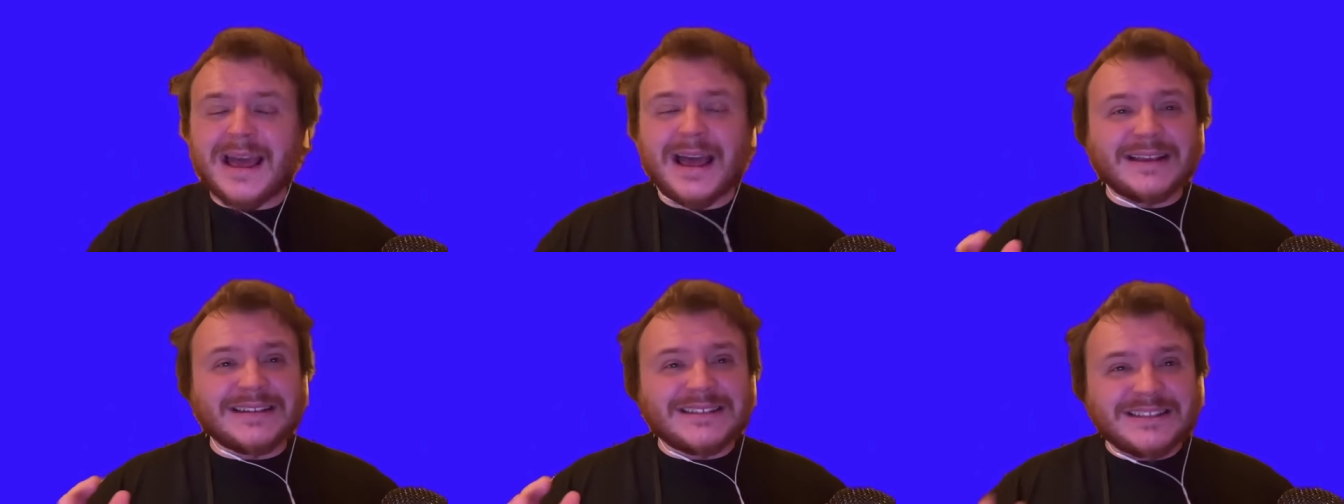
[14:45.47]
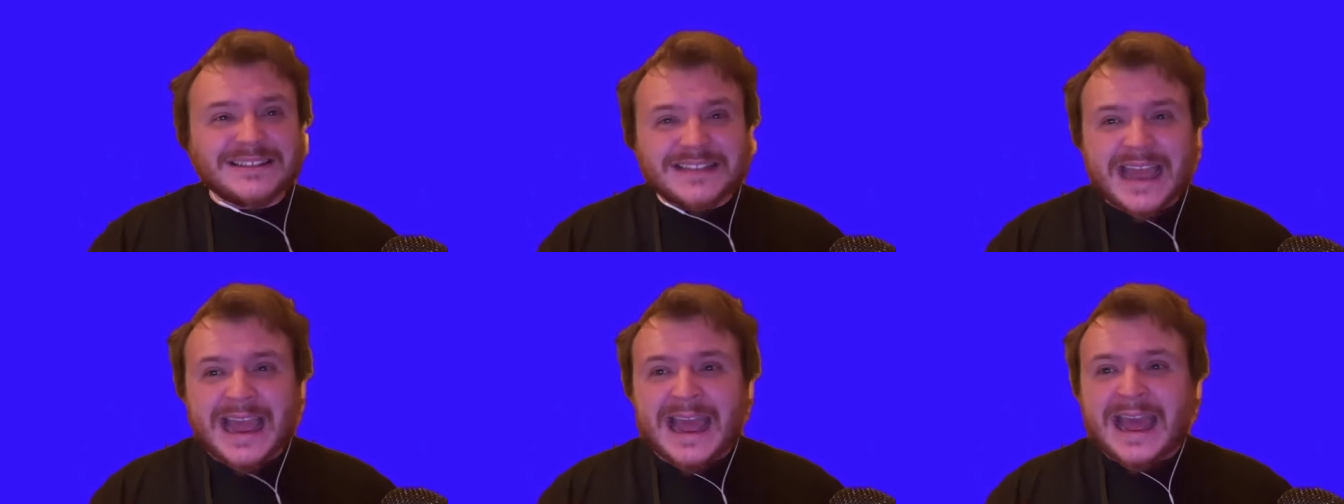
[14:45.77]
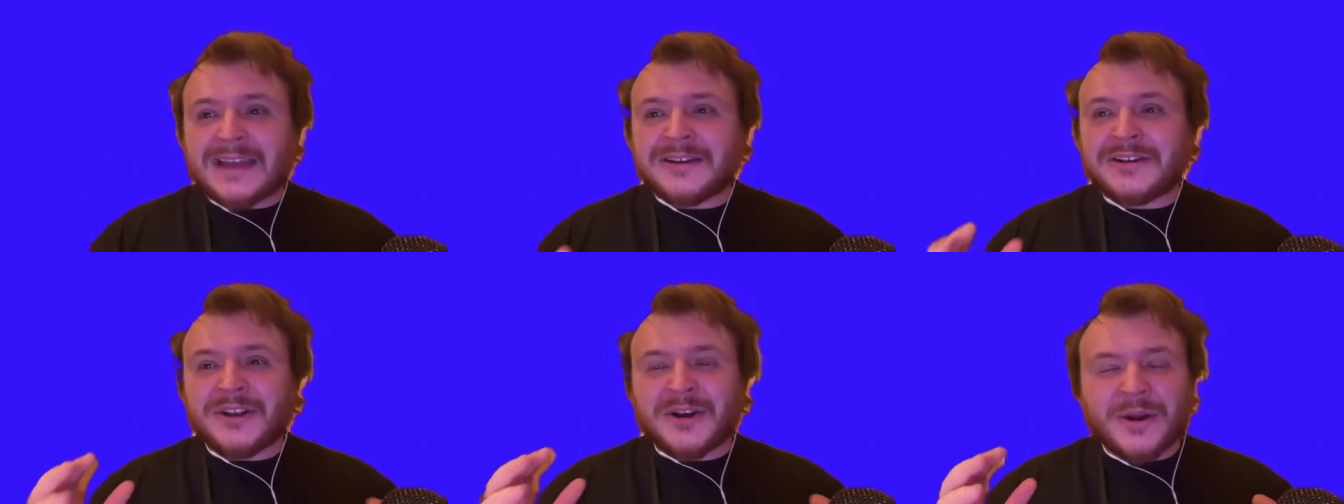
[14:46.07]
a
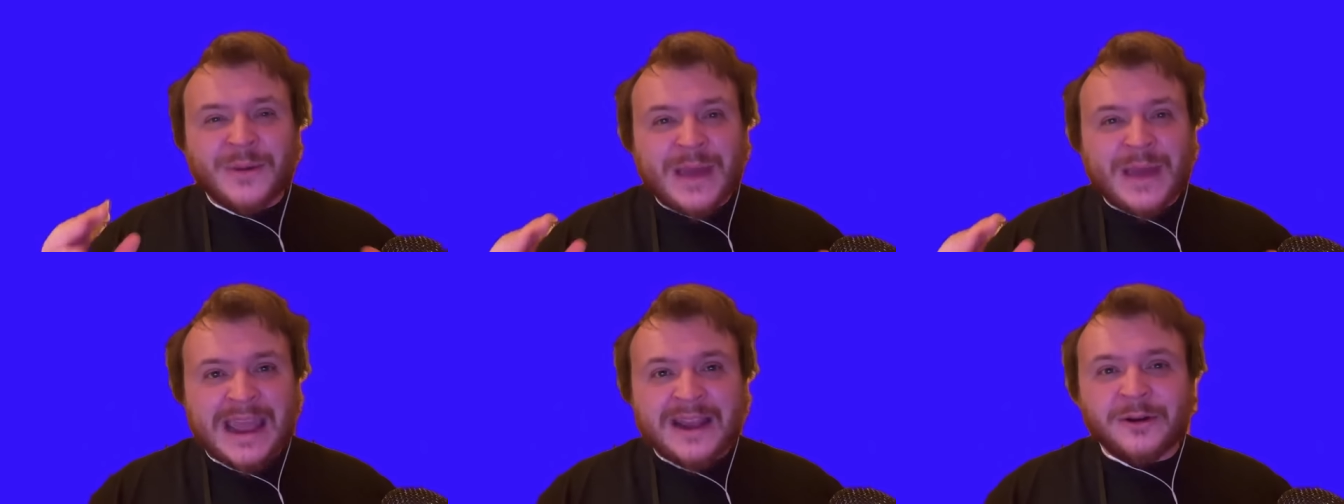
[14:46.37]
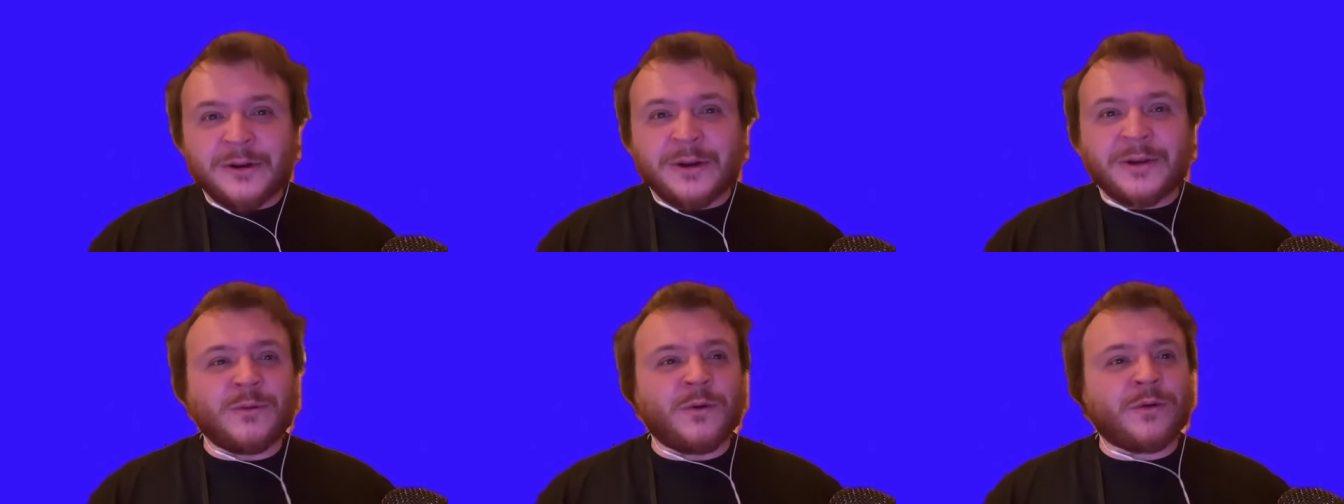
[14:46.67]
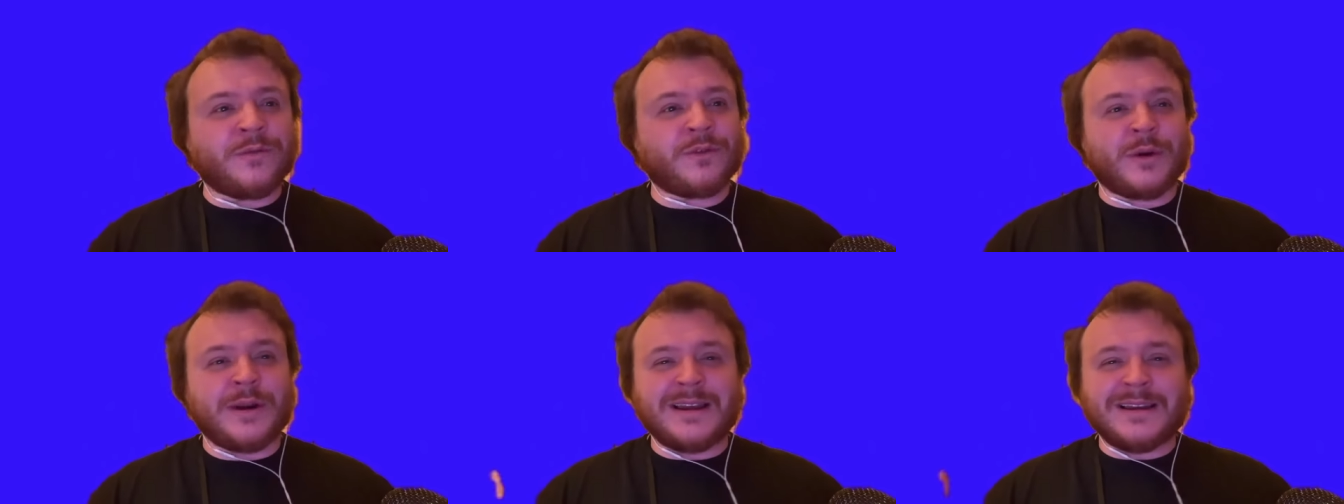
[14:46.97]
sad, you know, angry
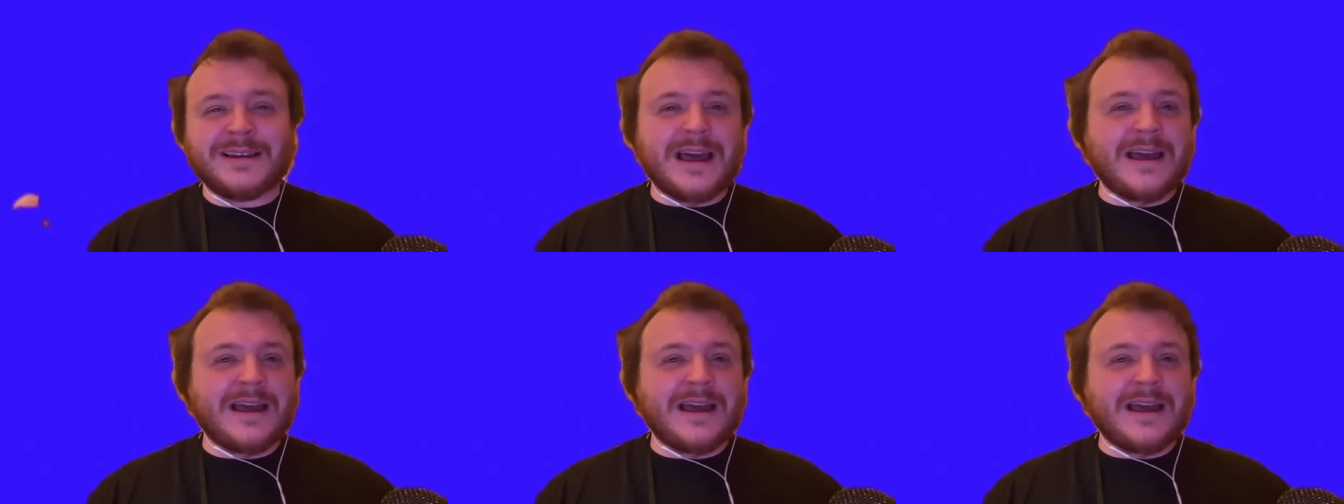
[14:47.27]
Wolverine,